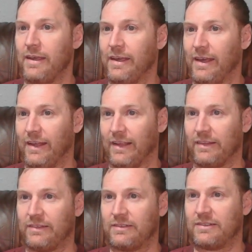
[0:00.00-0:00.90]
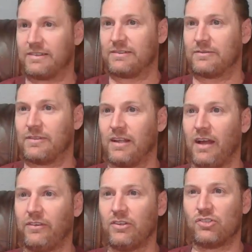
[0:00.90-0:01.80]
It,
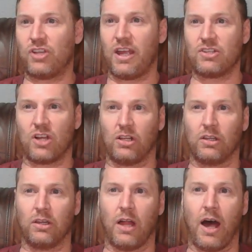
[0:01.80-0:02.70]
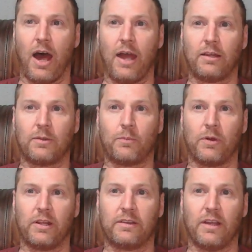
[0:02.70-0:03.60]
doesn't change a lot,
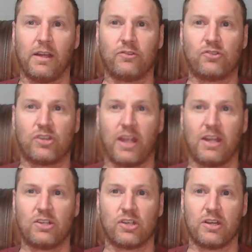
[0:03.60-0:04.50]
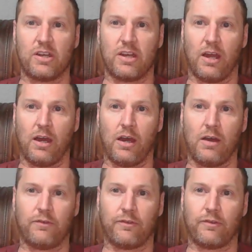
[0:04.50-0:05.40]
but it does change enough